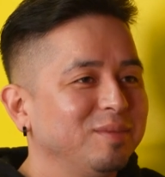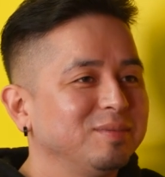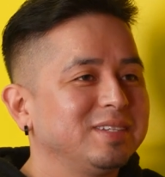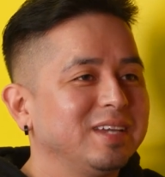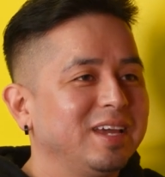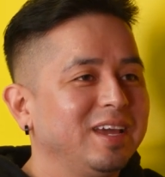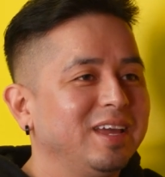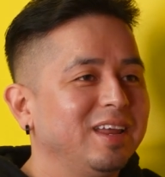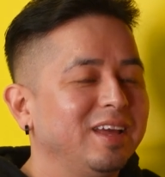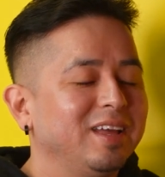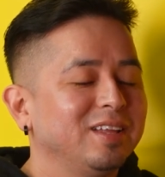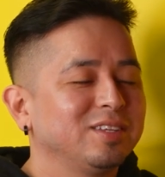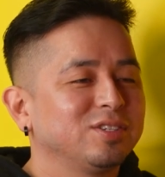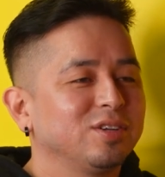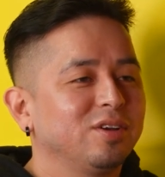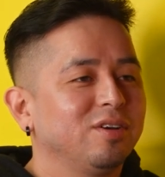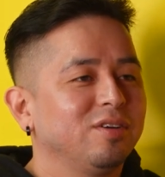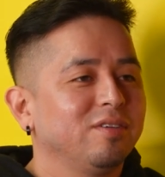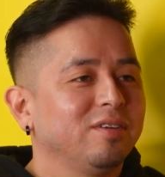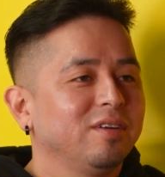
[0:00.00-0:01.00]
I'm saying? And
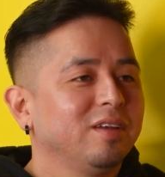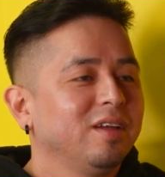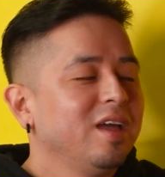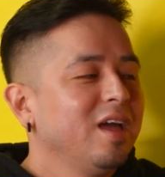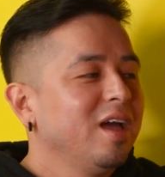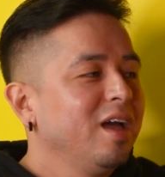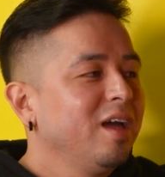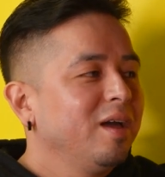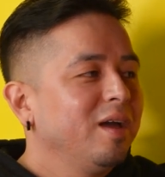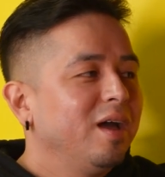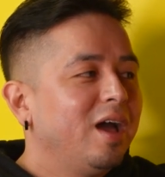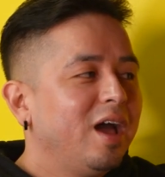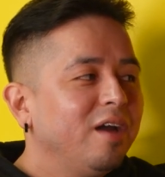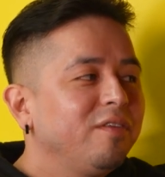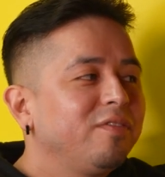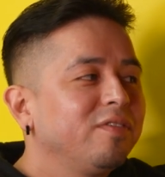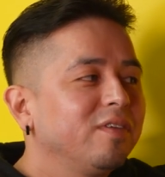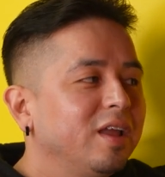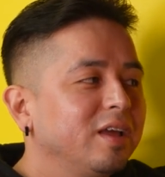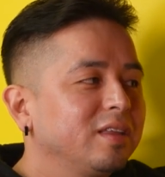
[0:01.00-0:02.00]
so I
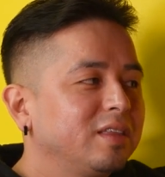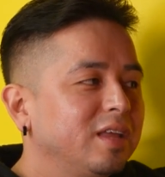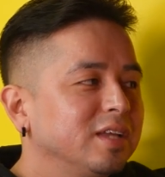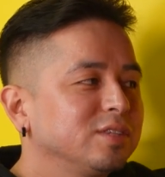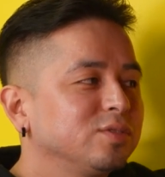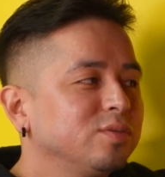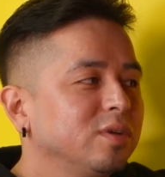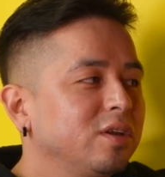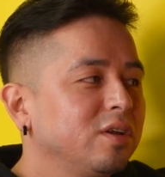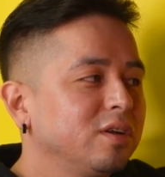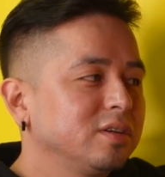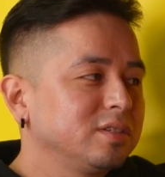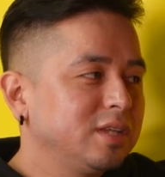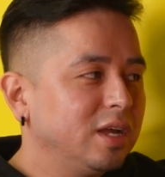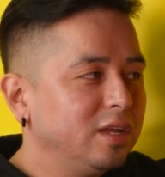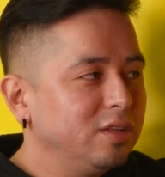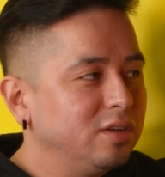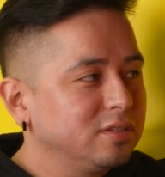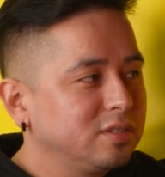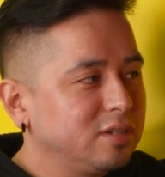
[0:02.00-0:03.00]
feel like that's why your
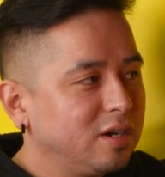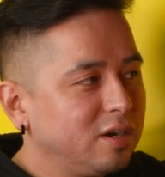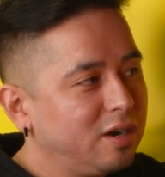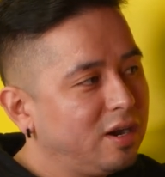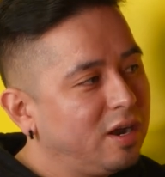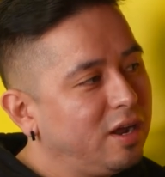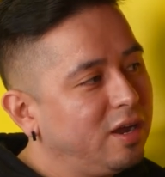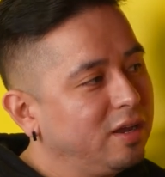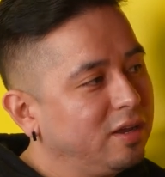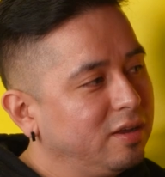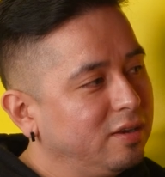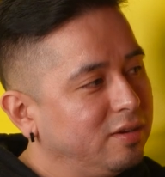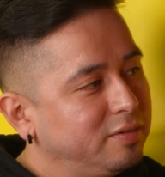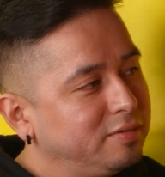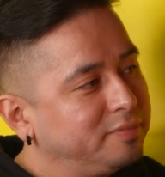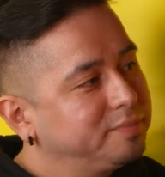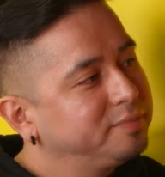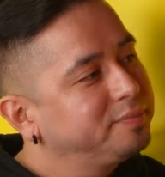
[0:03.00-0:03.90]
standards are high. You know.